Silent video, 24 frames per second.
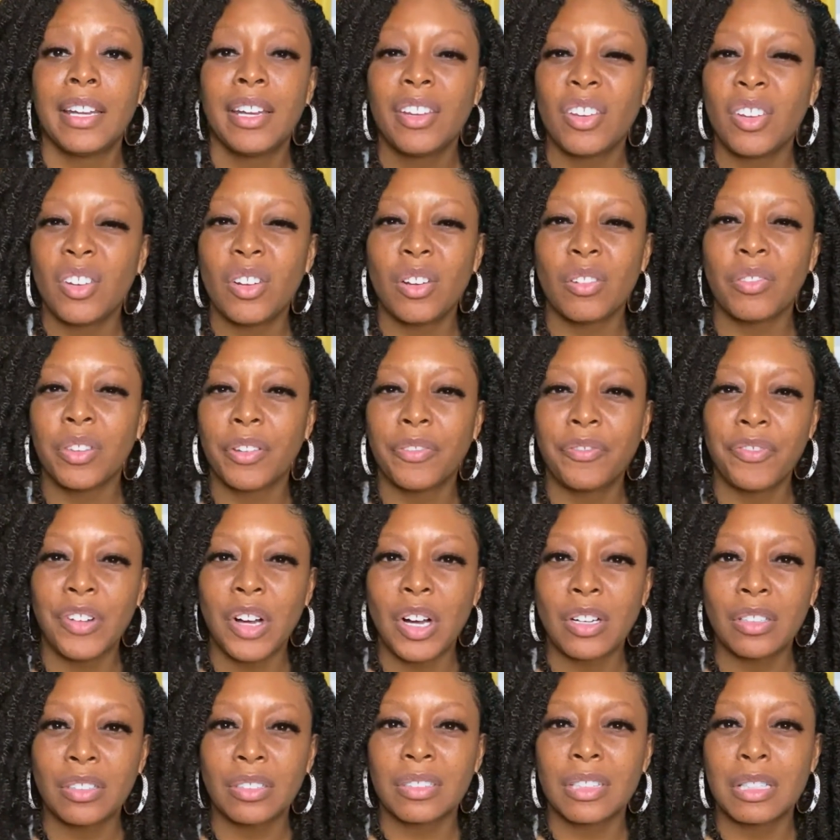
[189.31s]
You know, the
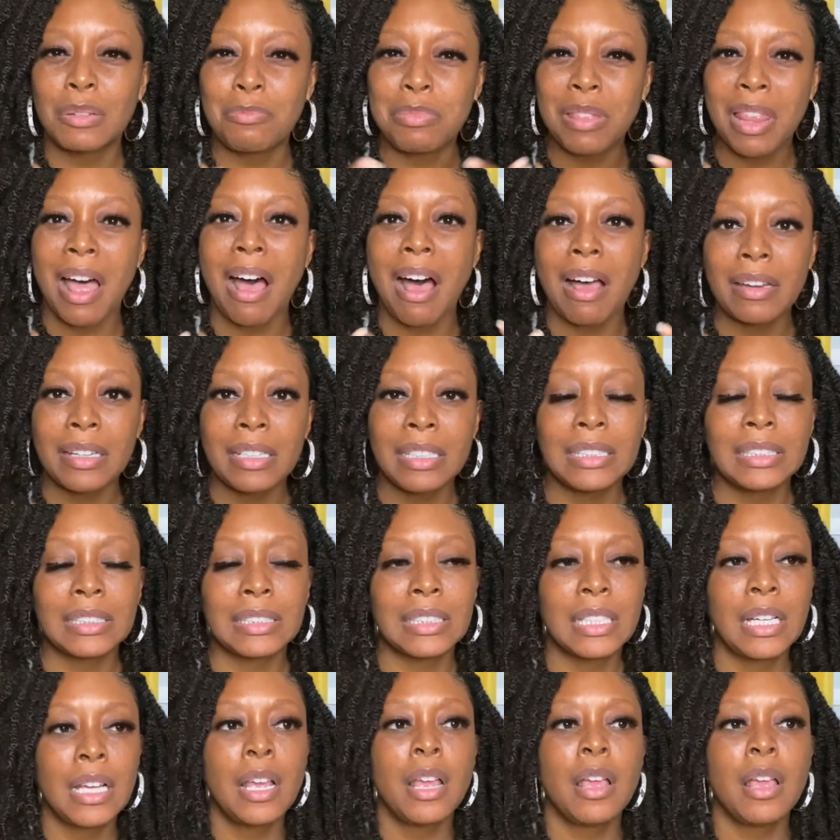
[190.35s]
funk, the blahness.